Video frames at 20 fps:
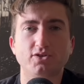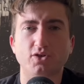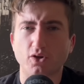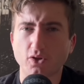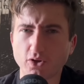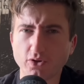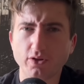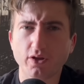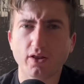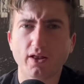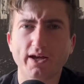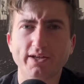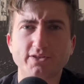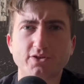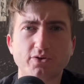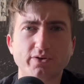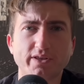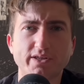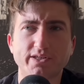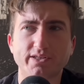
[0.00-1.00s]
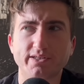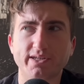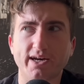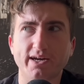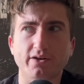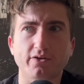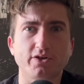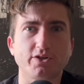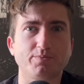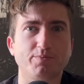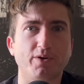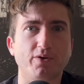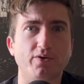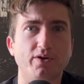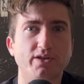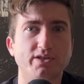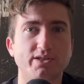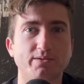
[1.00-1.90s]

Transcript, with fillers: I learned a lot during this entire experience.